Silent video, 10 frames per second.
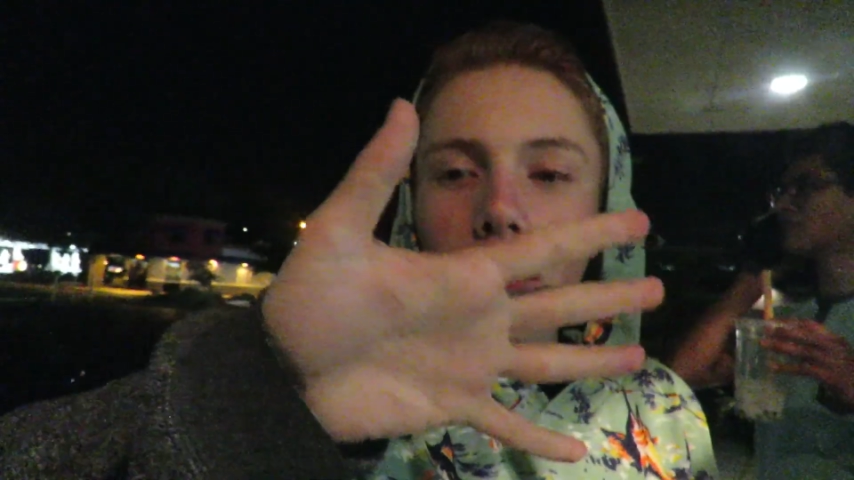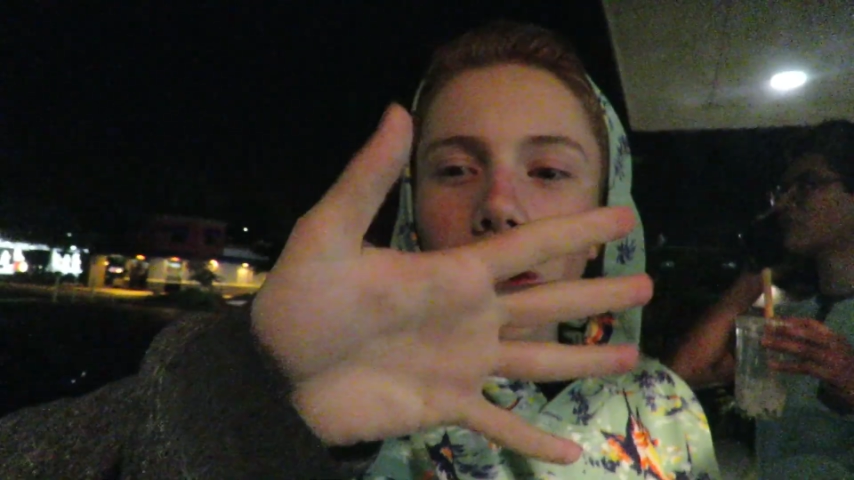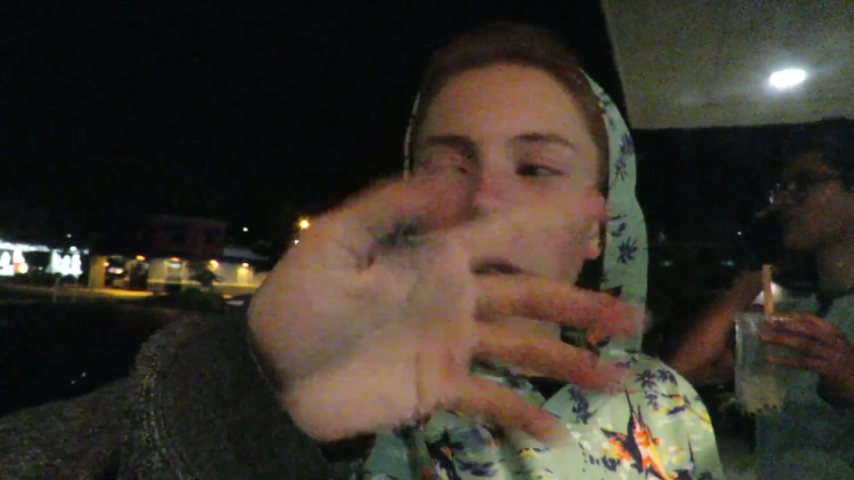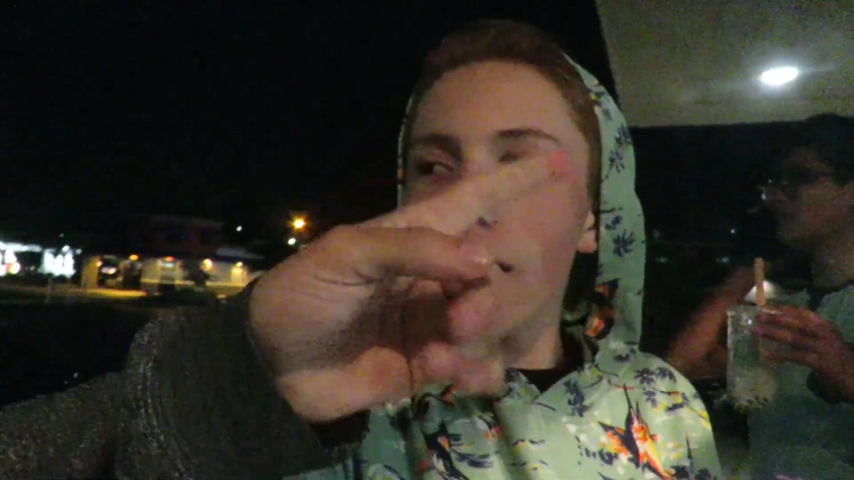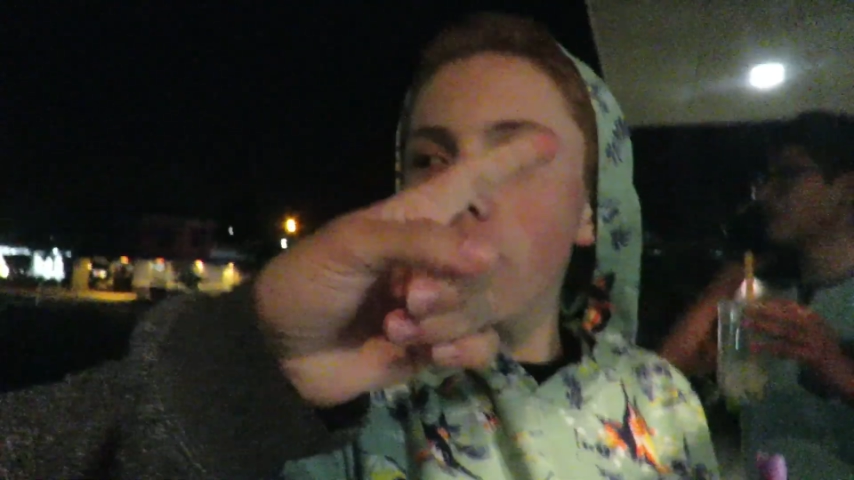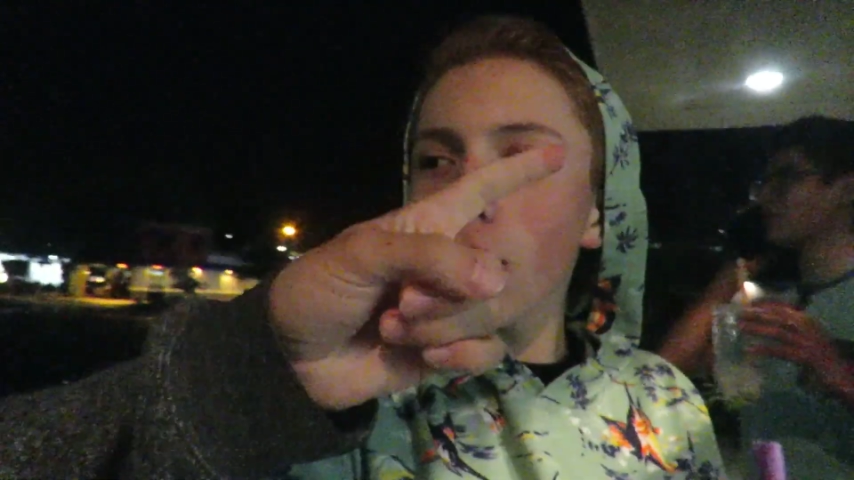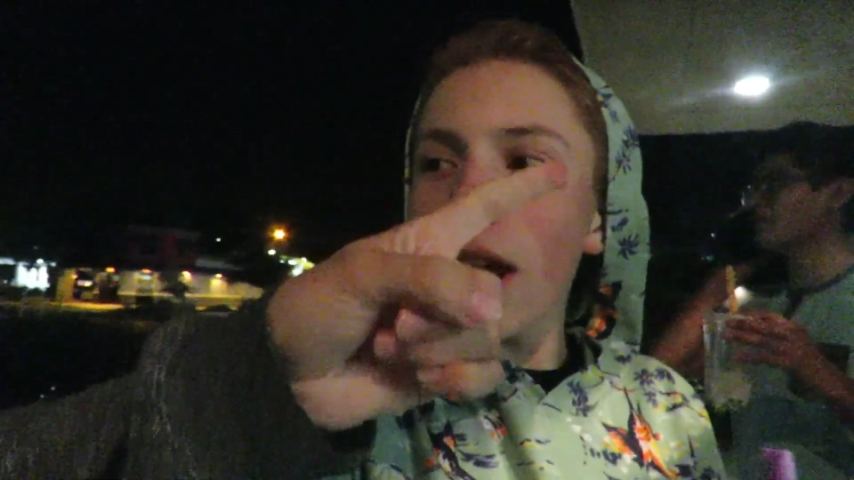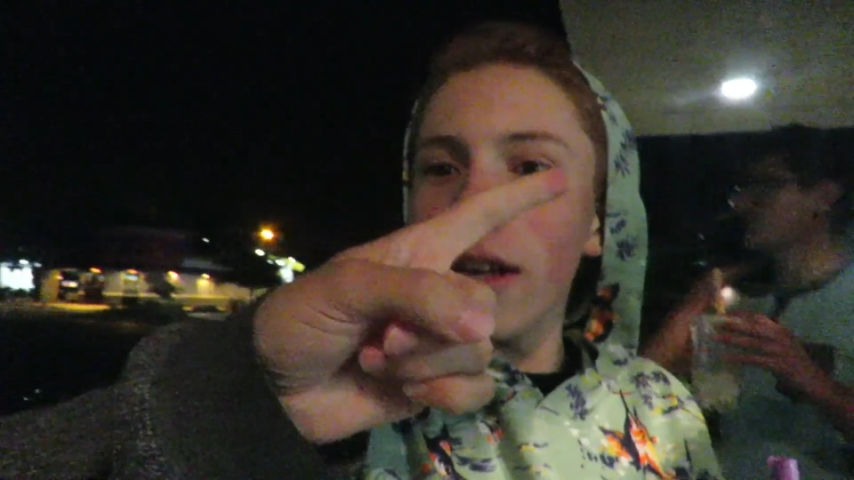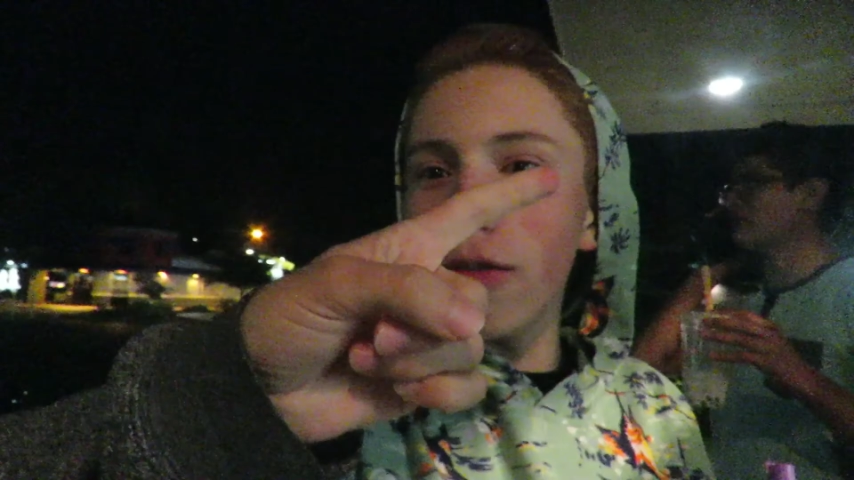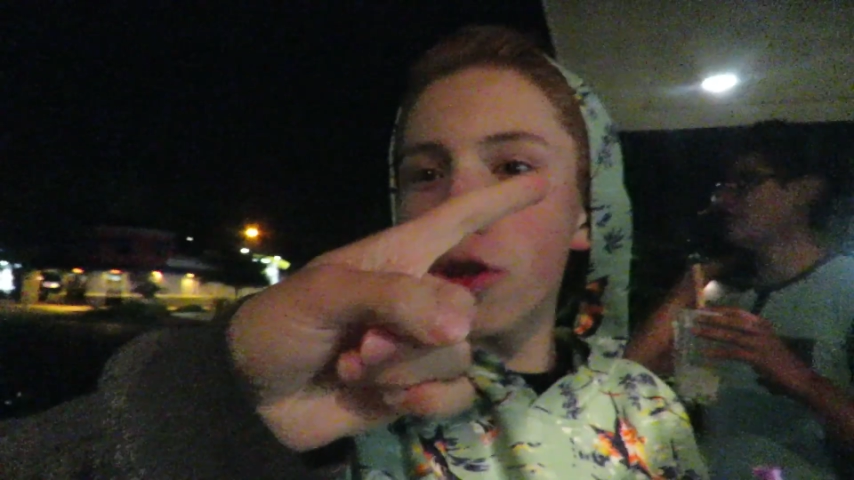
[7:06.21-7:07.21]
it's okay. It's
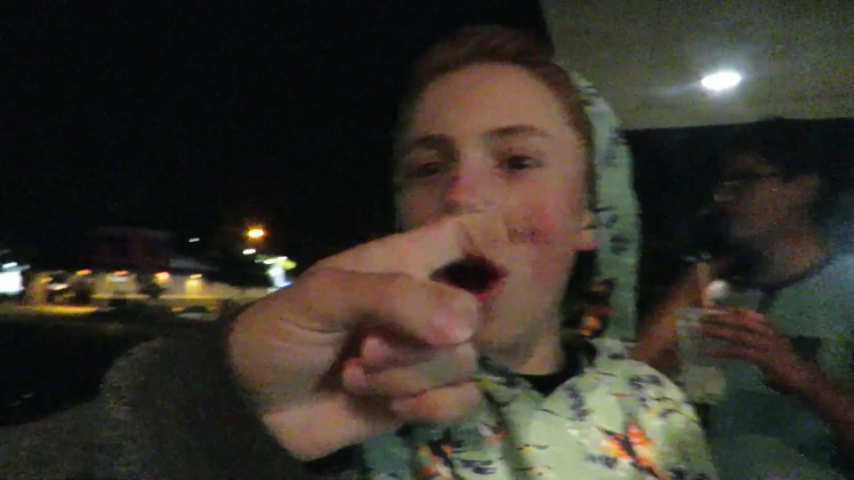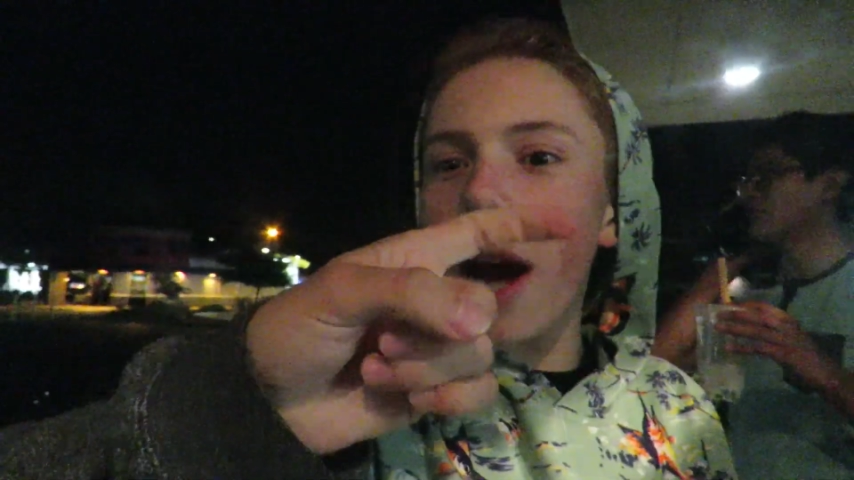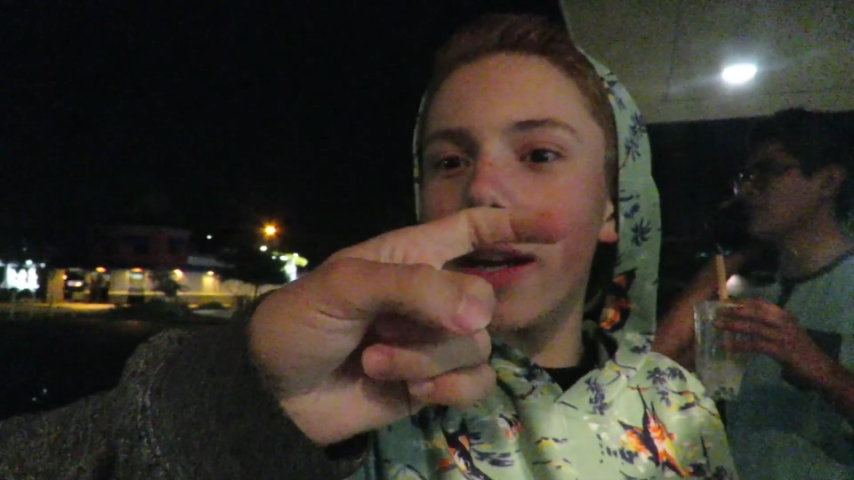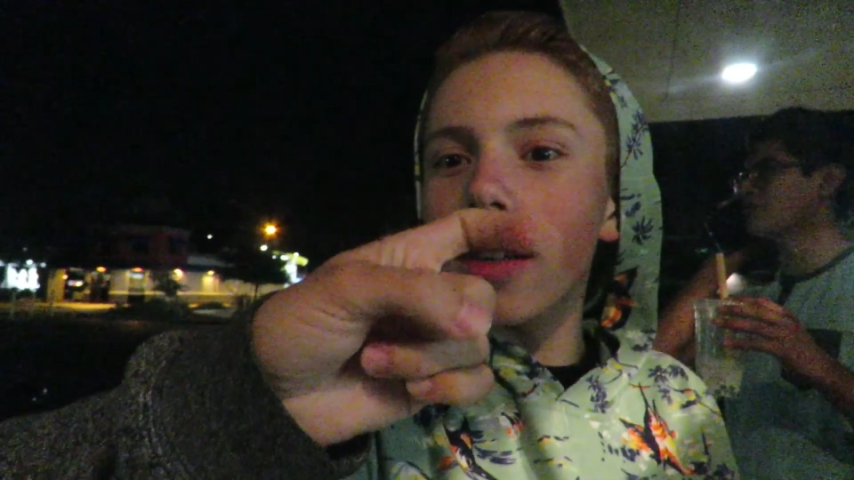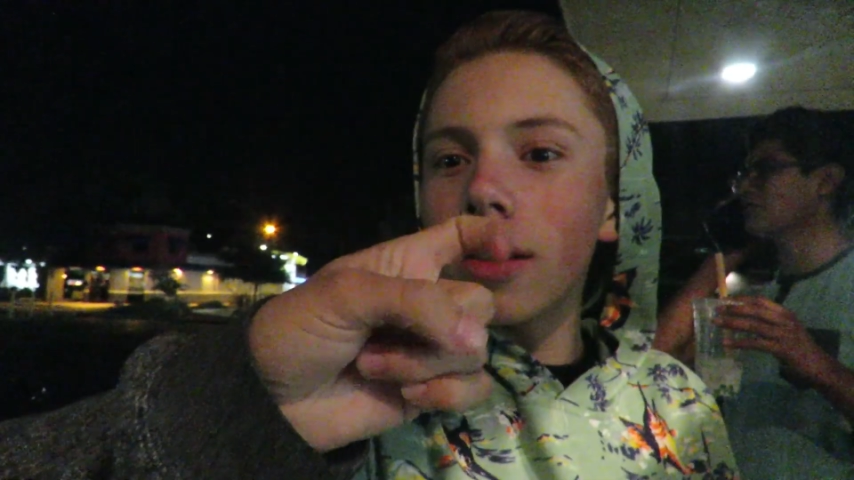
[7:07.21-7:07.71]
okay. you tried.